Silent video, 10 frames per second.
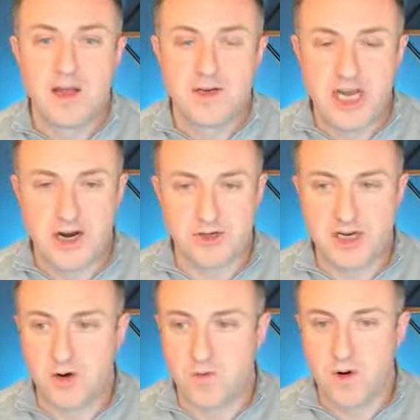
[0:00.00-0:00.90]
Checker is
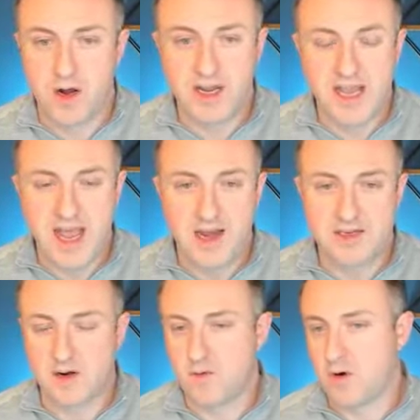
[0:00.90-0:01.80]
going to run again.
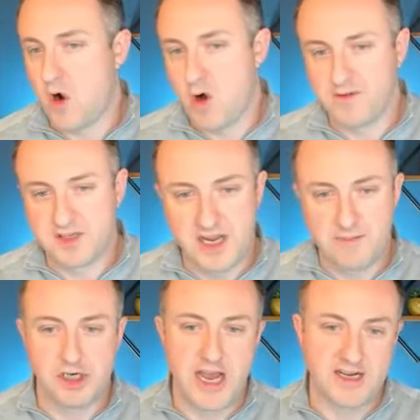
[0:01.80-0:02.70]
It's going to run all the same
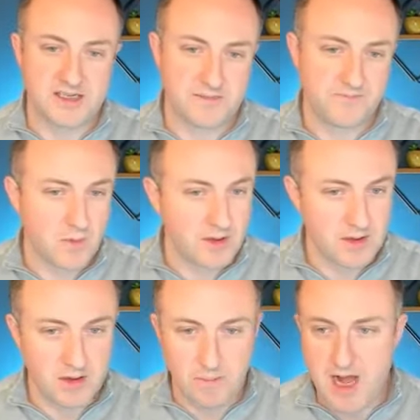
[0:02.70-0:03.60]
checks with the
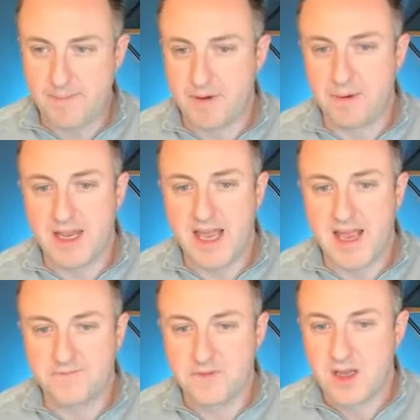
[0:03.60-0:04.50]
little pop-up
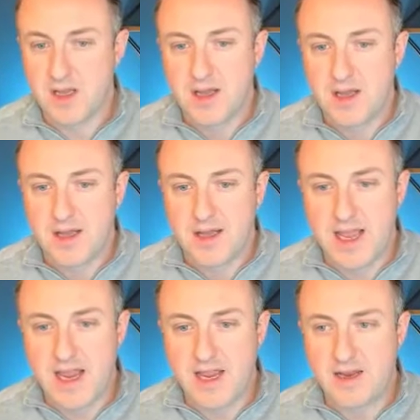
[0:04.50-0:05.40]
again.
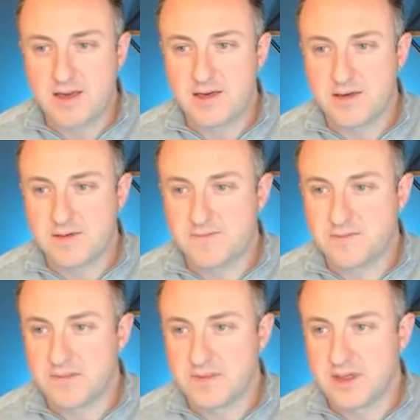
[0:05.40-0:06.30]
And
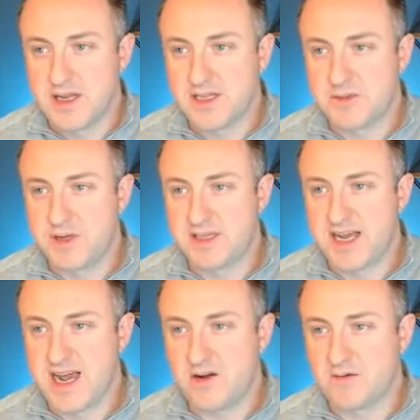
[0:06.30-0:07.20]
it spits
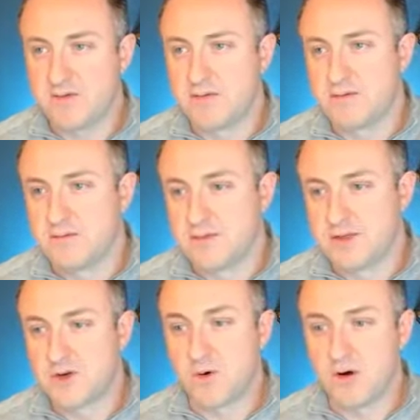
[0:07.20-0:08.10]
out a
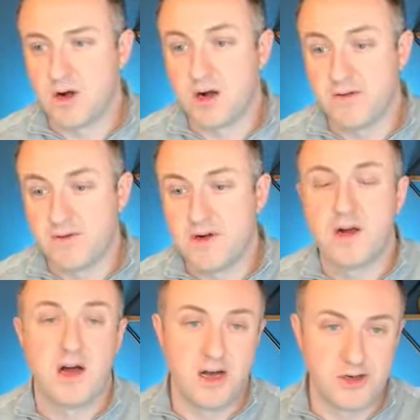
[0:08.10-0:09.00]
score of
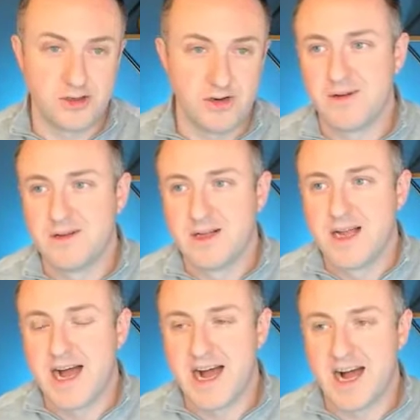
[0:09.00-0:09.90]
100,
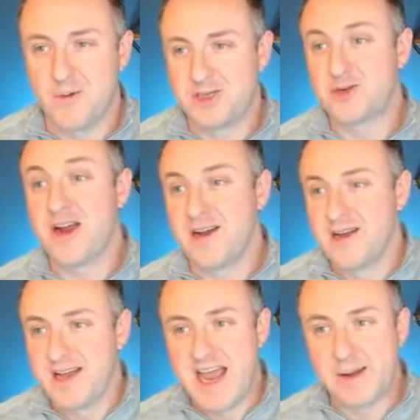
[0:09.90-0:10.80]
which is great.
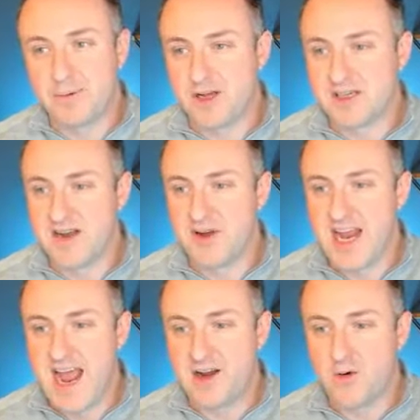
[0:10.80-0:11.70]
A+ in every
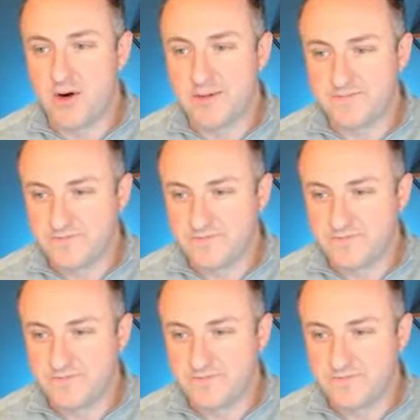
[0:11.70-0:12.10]
category.